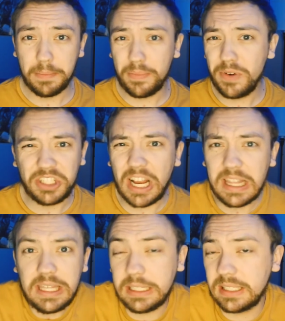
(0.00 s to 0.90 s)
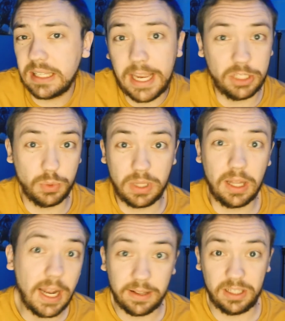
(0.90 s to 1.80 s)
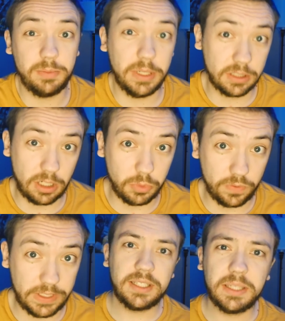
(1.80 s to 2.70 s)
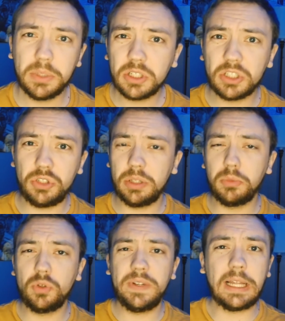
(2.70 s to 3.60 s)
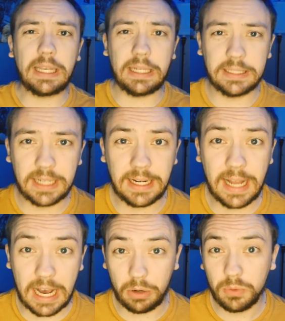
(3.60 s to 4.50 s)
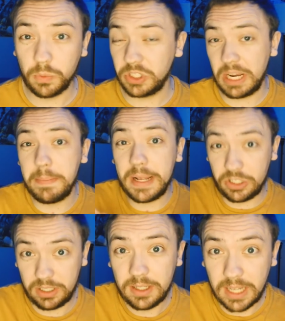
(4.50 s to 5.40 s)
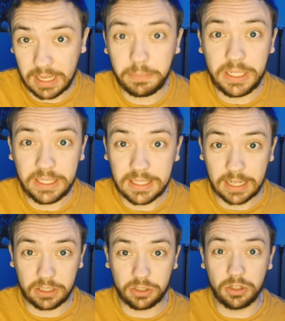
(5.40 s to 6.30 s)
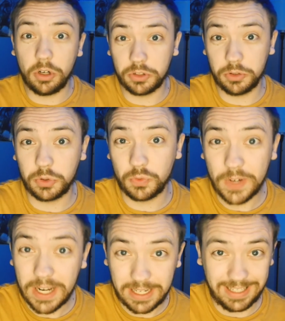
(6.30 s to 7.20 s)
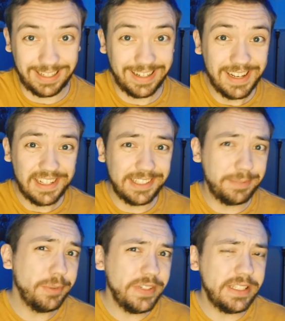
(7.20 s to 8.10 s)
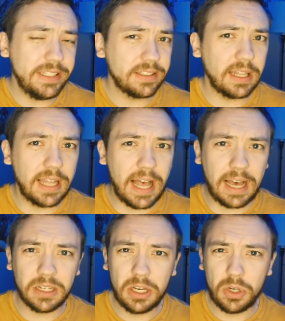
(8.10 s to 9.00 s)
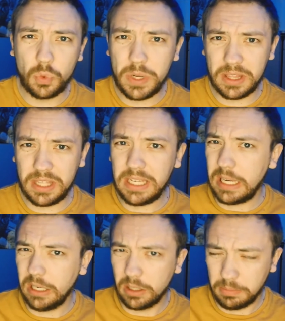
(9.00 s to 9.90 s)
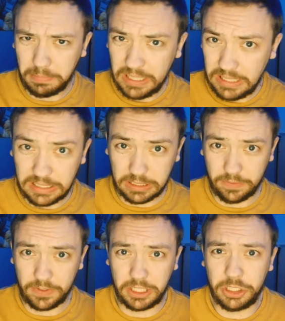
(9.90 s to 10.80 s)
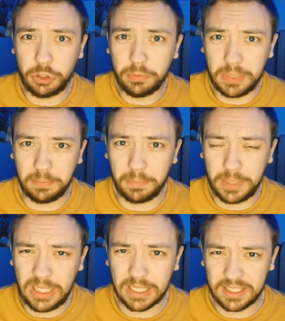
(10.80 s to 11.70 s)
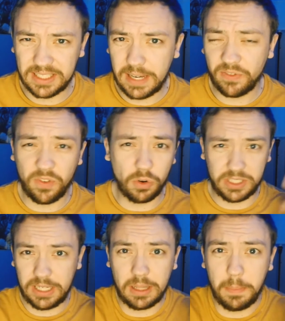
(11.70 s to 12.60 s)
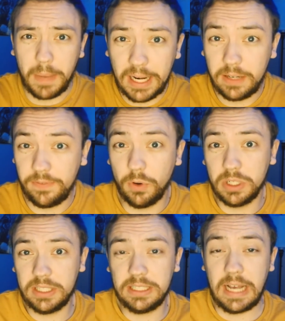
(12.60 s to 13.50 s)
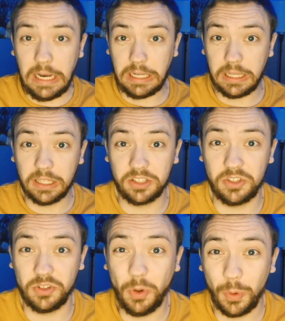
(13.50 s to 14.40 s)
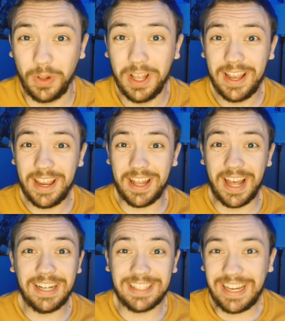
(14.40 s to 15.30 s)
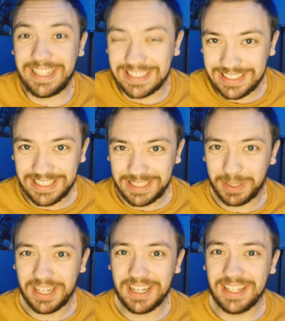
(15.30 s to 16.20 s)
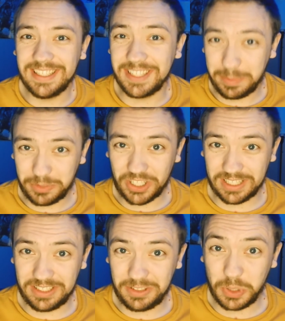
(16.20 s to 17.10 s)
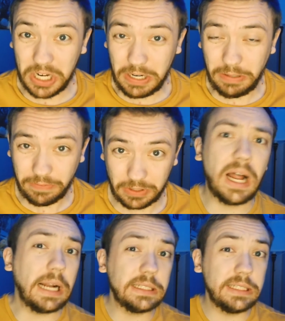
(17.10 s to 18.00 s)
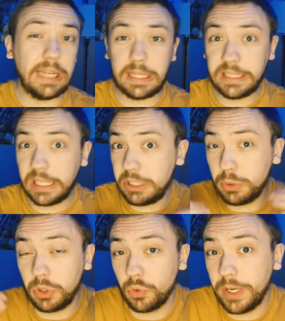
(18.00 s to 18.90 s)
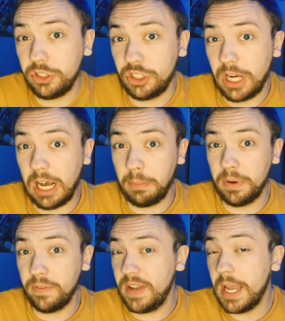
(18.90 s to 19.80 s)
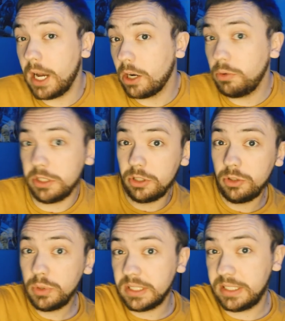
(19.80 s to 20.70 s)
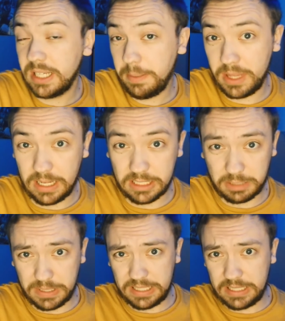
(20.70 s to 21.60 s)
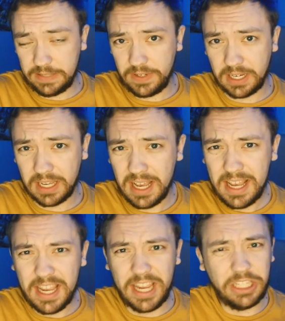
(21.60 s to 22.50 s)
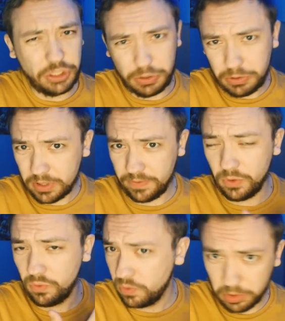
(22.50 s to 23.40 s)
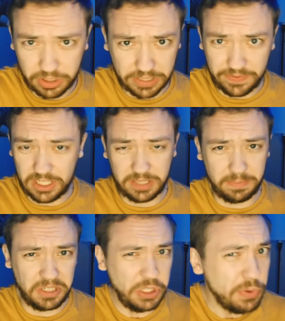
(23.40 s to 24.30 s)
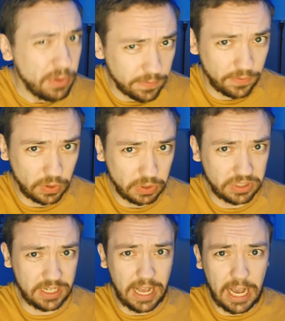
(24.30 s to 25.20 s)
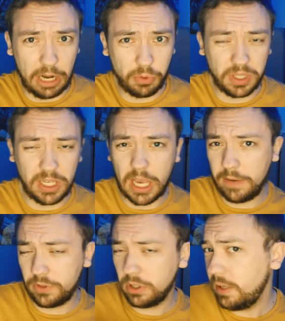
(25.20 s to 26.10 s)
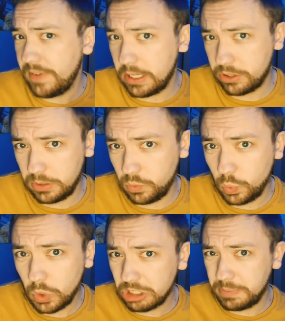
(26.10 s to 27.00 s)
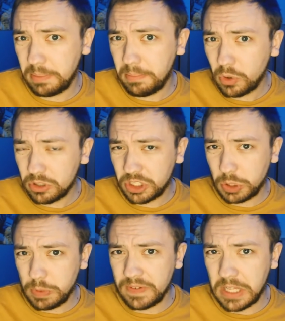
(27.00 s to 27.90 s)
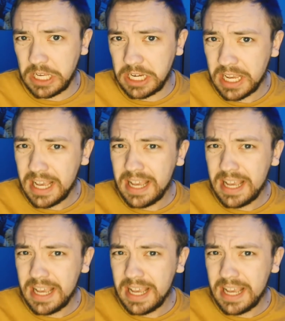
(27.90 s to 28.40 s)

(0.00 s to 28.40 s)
which I think is the case with a lot of these Pixar movies. Similar to the movie like Inside Out, which I mentioned, again, Docter also directed, this movie deals a lot with the inner beings of a human being. Instead of focusing on the mind, it focuses on the soul. That is a deep subject to cover. But honestly, I think they do a great job of not going too in-depth on specific issues of the rules of this universe and how the afterlife actually works, but more so of like